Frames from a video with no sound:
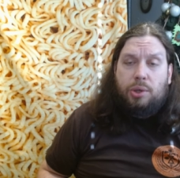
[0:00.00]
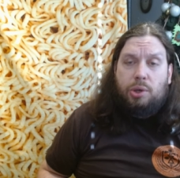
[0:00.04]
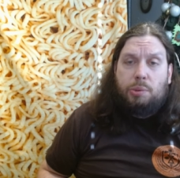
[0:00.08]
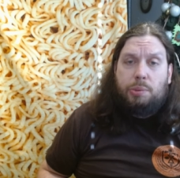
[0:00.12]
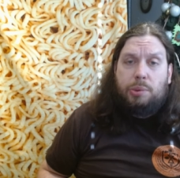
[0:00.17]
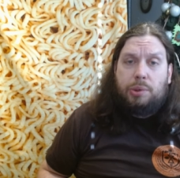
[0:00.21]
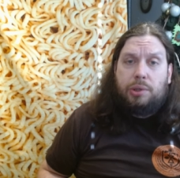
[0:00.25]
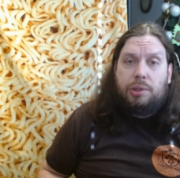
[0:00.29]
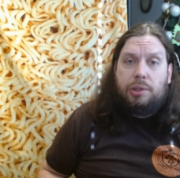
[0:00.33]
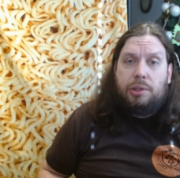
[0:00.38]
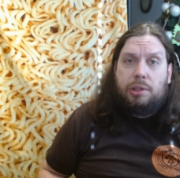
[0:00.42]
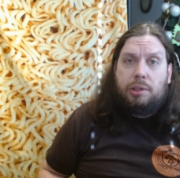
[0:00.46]

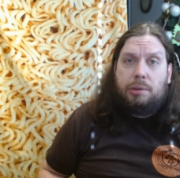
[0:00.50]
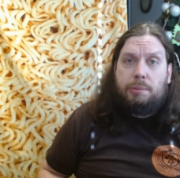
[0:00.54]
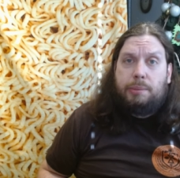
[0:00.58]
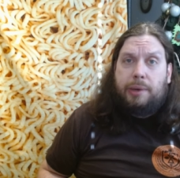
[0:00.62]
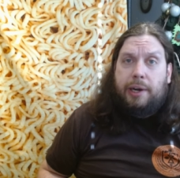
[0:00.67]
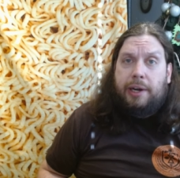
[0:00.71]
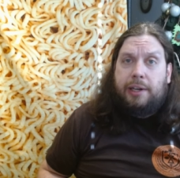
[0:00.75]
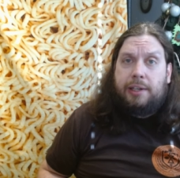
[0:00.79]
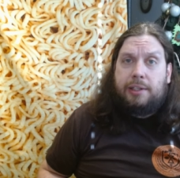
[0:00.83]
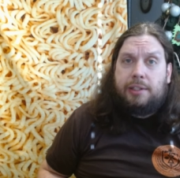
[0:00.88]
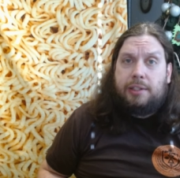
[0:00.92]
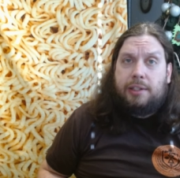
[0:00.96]

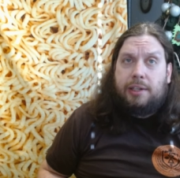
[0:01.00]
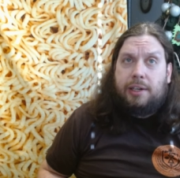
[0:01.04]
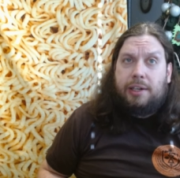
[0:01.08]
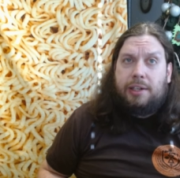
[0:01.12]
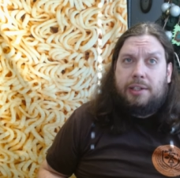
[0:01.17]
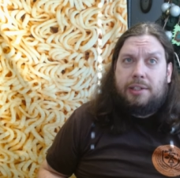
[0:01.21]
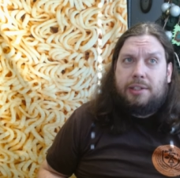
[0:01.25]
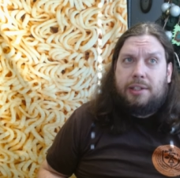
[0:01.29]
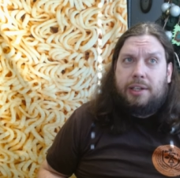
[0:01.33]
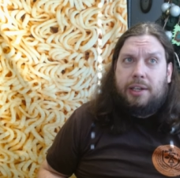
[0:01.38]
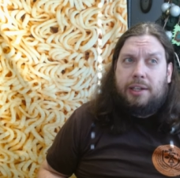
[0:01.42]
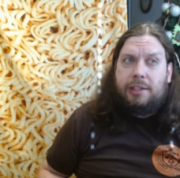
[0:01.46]
global minus the
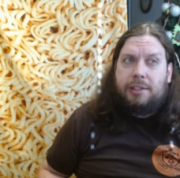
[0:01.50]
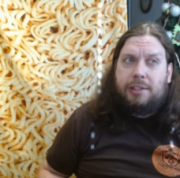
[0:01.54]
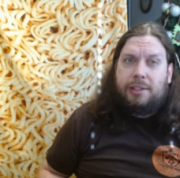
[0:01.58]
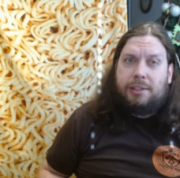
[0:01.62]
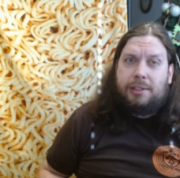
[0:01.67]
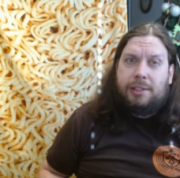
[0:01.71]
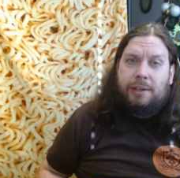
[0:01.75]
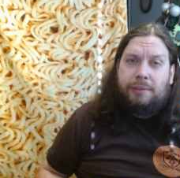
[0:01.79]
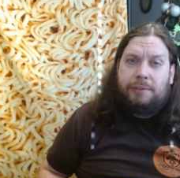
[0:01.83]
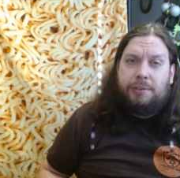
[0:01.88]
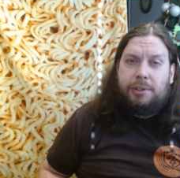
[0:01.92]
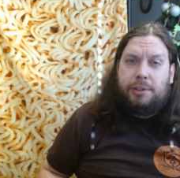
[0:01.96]
United
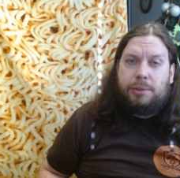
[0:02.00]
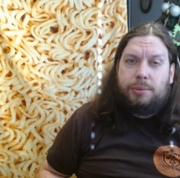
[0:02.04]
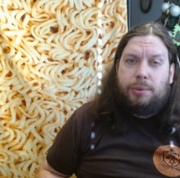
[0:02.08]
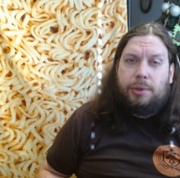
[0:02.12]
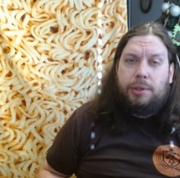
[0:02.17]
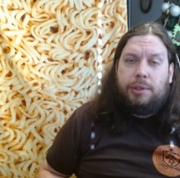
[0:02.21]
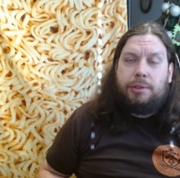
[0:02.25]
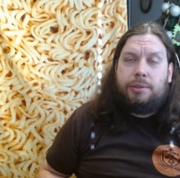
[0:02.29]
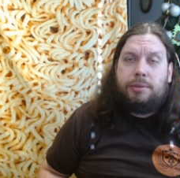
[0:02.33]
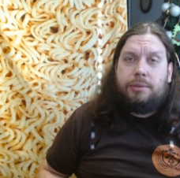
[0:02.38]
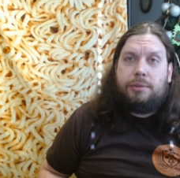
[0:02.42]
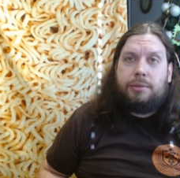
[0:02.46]
States, except for
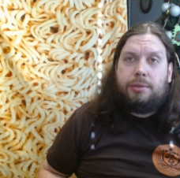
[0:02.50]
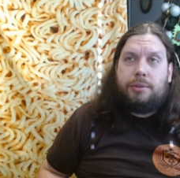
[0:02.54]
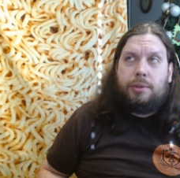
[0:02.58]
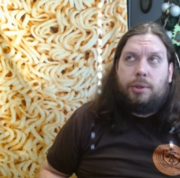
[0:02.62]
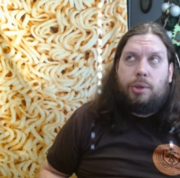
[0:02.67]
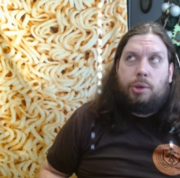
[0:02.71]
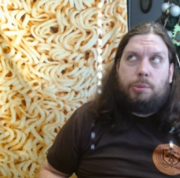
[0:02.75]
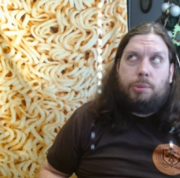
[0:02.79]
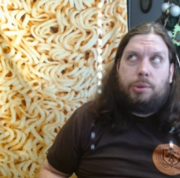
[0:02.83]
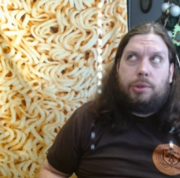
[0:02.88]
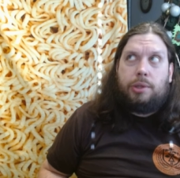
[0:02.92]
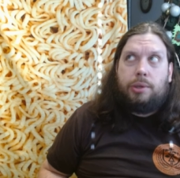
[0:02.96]
this one
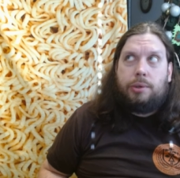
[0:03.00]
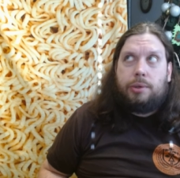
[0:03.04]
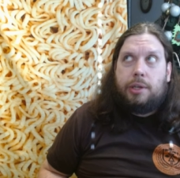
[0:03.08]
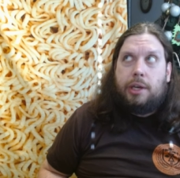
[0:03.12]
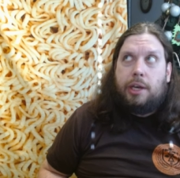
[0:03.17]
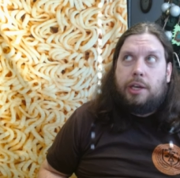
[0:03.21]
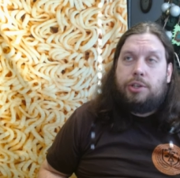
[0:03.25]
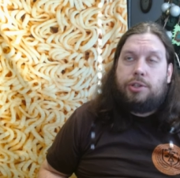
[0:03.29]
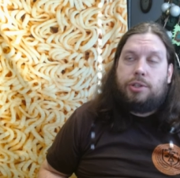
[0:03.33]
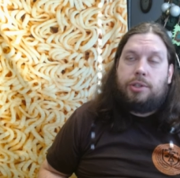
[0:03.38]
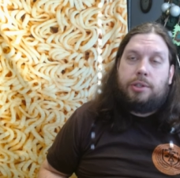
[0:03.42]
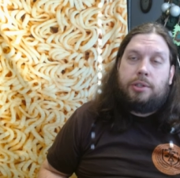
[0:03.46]
global
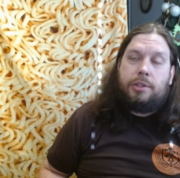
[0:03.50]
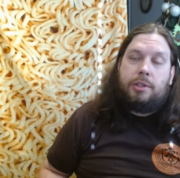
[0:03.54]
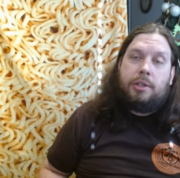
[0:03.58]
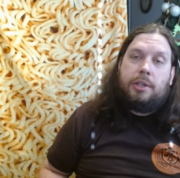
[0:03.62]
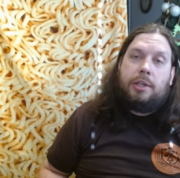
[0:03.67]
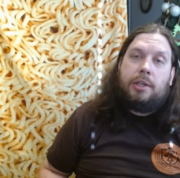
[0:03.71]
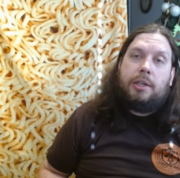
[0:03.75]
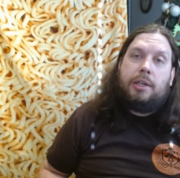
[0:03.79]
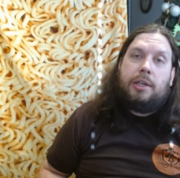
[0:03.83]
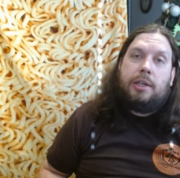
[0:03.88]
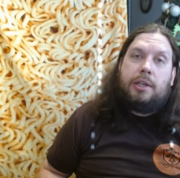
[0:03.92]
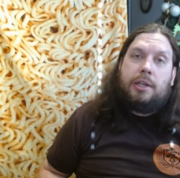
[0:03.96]
location,
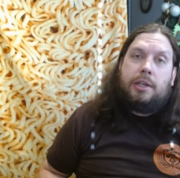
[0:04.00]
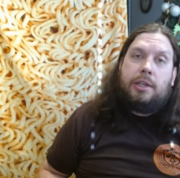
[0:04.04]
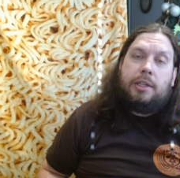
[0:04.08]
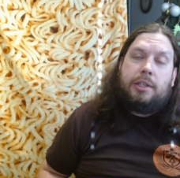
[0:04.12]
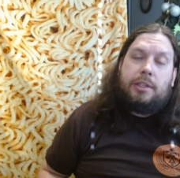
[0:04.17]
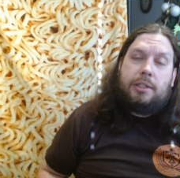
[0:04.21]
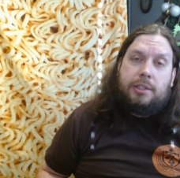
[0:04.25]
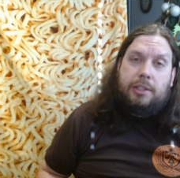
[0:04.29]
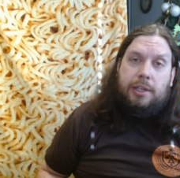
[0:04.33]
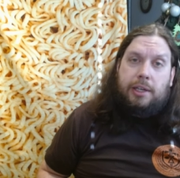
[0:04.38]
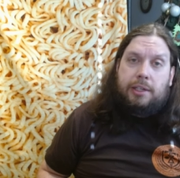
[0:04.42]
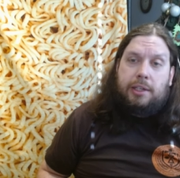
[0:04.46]

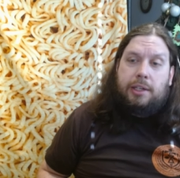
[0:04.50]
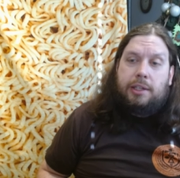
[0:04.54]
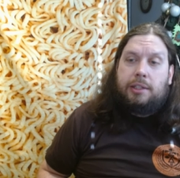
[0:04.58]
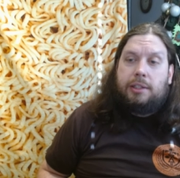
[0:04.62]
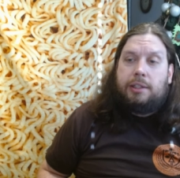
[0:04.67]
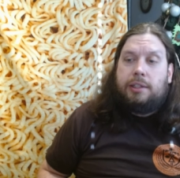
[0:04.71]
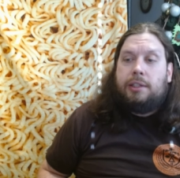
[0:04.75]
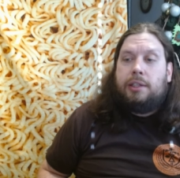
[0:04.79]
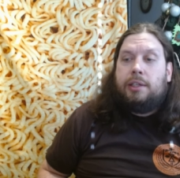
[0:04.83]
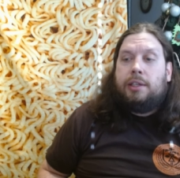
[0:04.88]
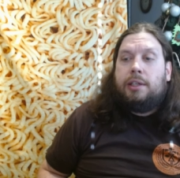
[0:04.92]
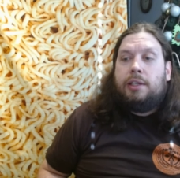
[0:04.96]

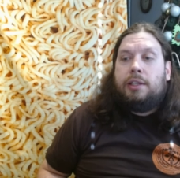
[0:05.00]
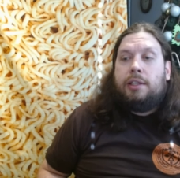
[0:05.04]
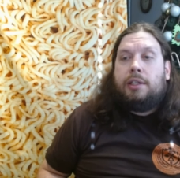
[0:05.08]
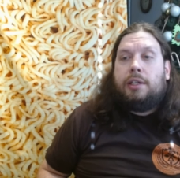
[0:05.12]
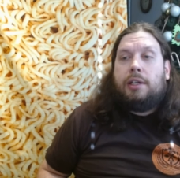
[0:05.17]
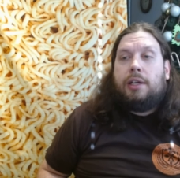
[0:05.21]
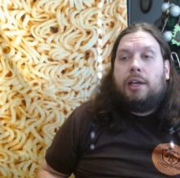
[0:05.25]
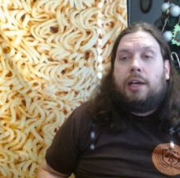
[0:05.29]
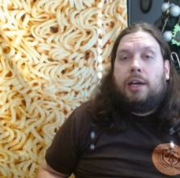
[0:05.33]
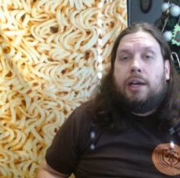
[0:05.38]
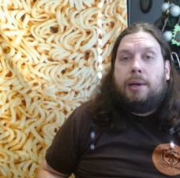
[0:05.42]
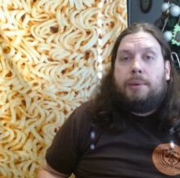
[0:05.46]
technically.
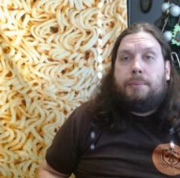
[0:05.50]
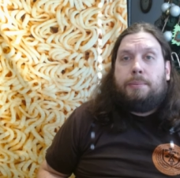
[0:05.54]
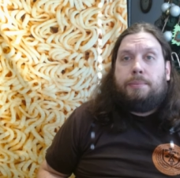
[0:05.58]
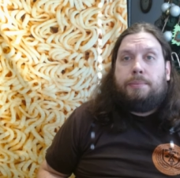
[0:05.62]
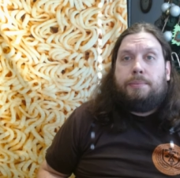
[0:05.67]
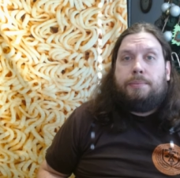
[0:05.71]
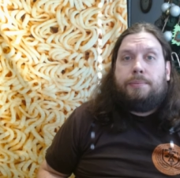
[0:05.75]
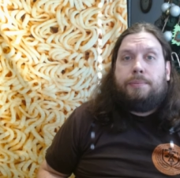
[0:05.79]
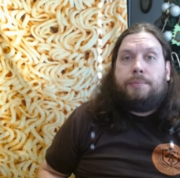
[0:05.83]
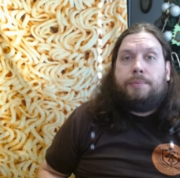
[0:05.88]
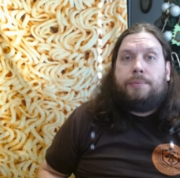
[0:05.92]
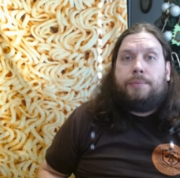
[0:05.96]

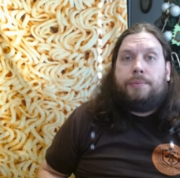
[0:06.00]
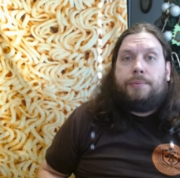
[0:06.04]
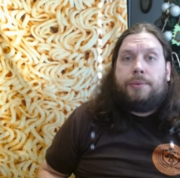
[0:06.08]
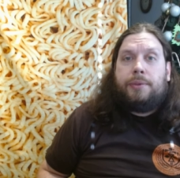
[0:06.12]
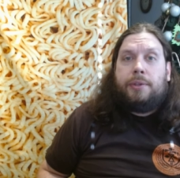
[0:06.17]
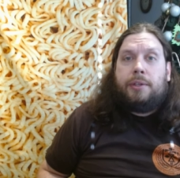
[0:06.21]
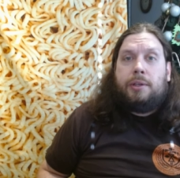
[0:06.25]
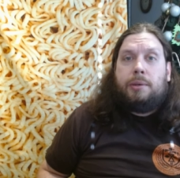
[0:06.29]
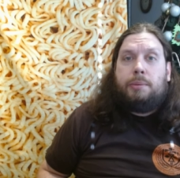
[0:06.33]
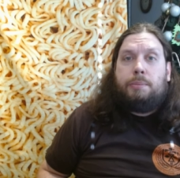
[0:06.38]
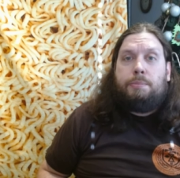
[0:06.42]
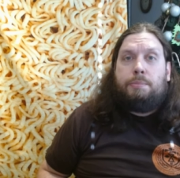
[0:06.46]
Um,
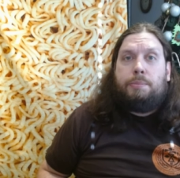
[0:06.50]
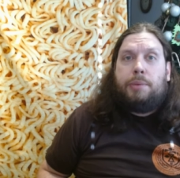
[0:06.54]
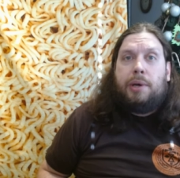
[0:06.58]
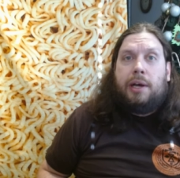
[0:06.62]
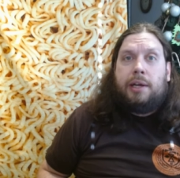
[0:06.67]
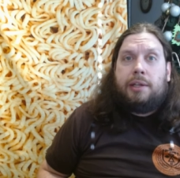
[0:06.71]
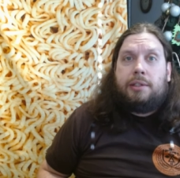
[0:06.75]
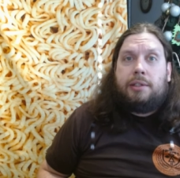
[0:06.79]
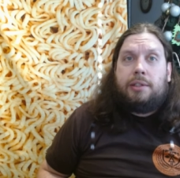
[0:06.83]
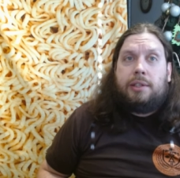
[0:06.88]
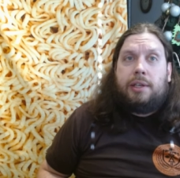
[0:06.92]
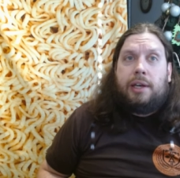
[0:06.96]

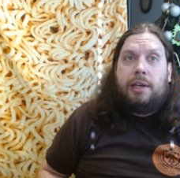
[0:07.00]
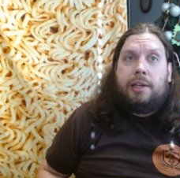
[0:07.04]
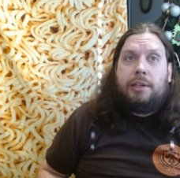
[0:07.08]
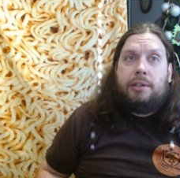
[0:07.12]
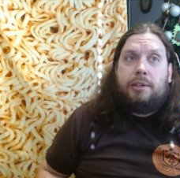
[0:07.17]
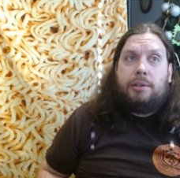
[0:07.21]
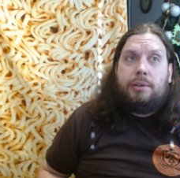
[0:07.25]
but